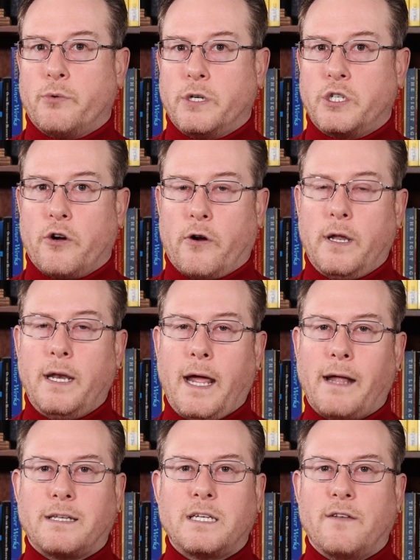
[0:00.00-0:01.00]
to return in
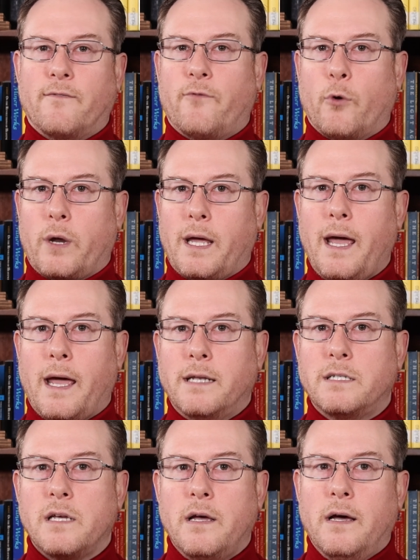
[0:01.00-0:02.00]

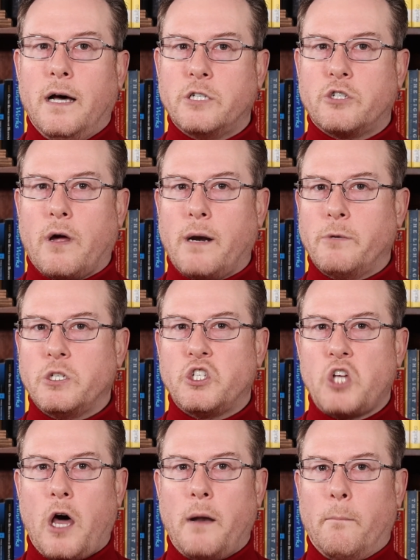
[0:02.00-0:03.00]
1848, astronomers
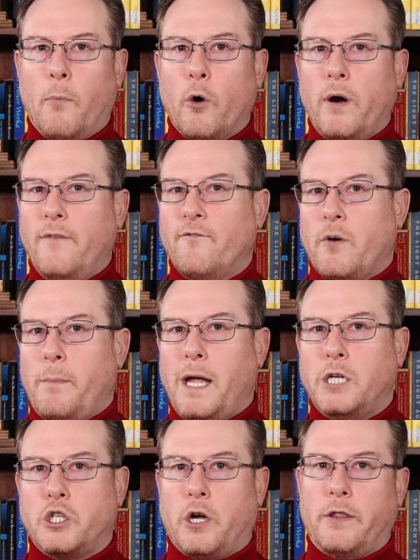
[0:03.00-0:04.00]
sought more
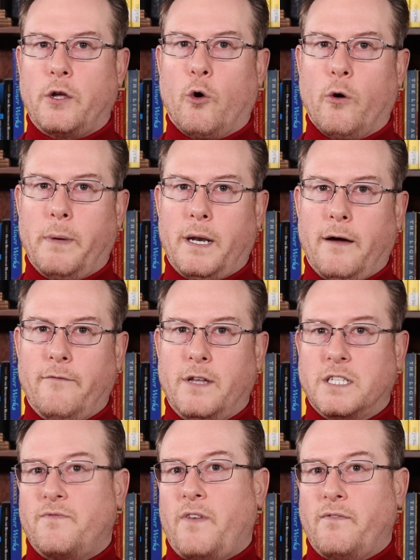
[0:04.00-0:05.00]
information on the orbit of
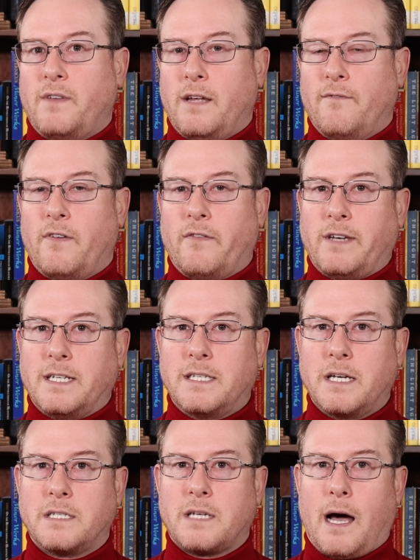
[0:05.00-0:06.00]
this
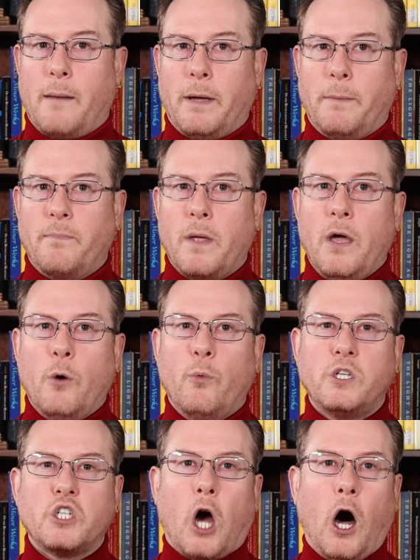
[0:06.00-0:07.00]
1556 comet,
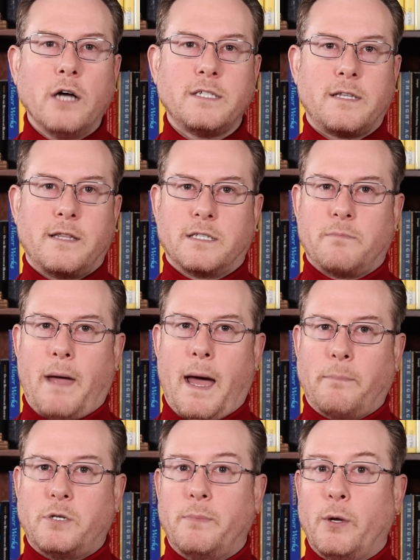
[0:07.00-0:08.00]
which caused this
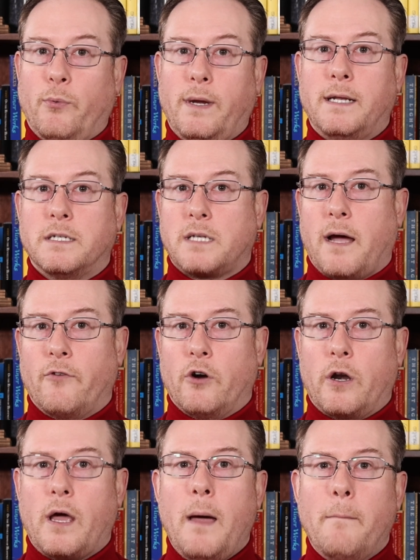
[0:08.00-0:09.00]
map to be
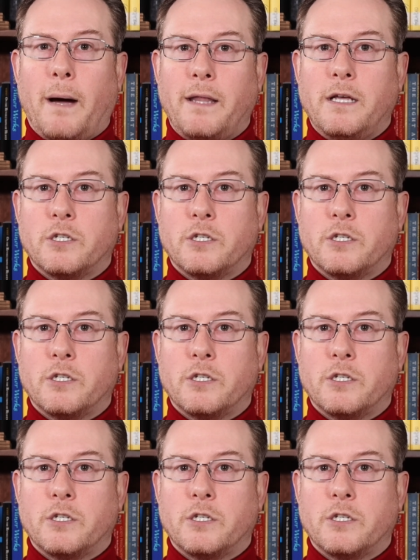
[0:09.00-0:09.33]
rediscovered by the